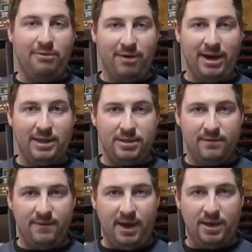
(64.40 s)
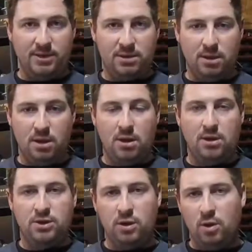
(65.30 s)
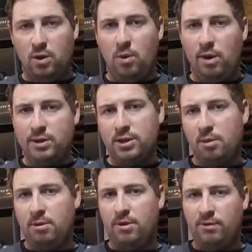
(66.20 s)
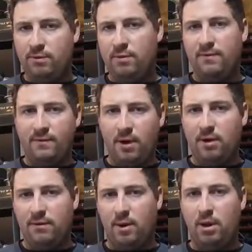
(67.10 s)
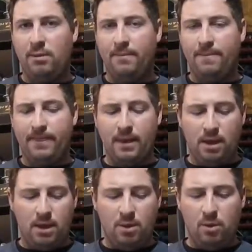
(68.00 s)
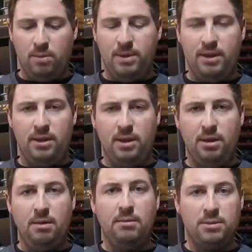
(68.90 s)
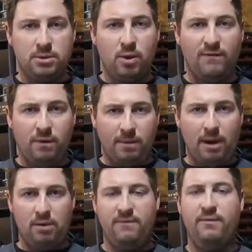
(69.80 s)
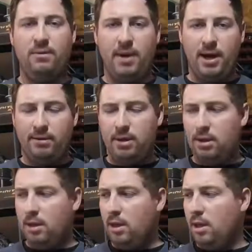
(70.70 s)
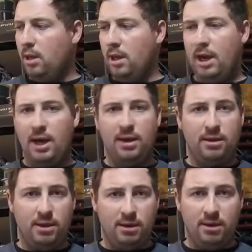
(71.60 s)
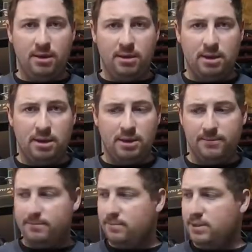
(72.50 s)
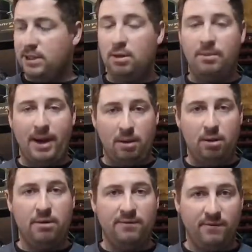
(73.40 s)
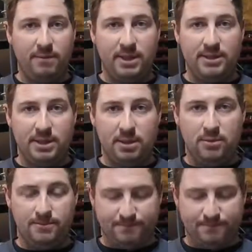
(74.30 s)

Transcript: right next to the fans. So the only wires coming through the firewall will be the 12 volt power from the battery and the signal power from the ECU.